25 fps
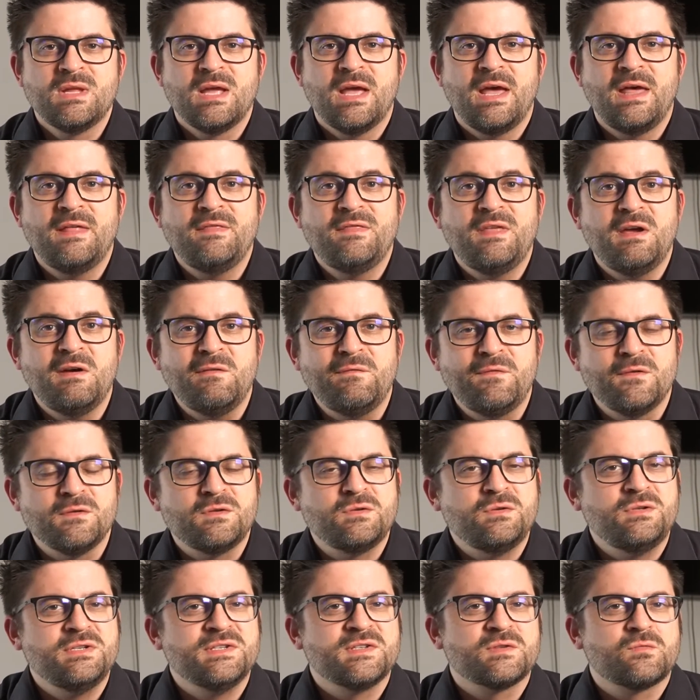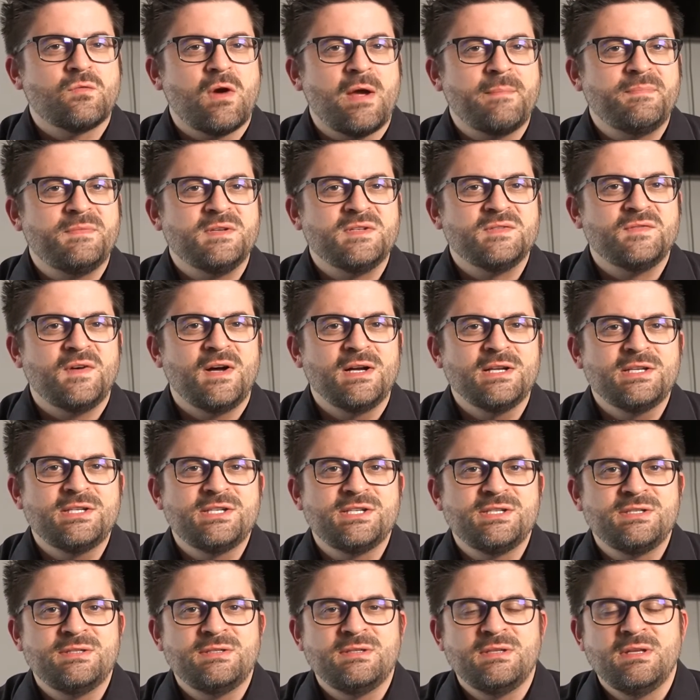And therefore, to describe this
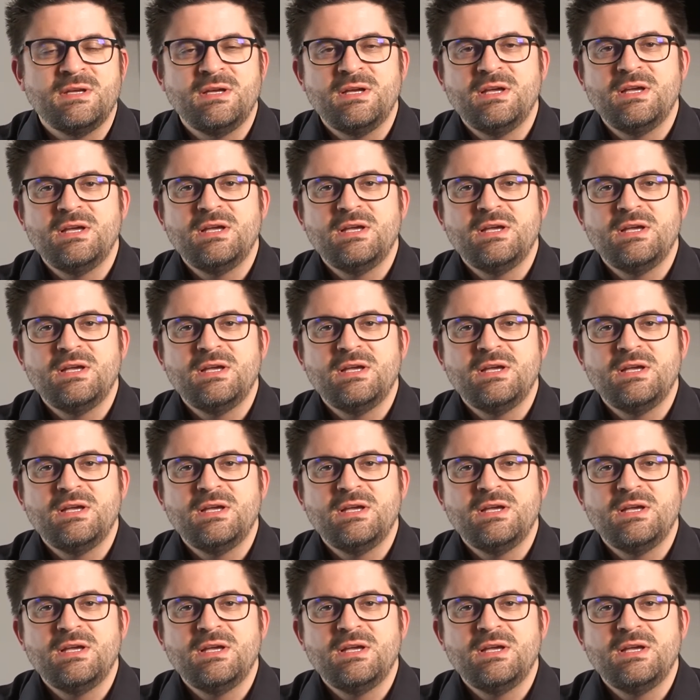function,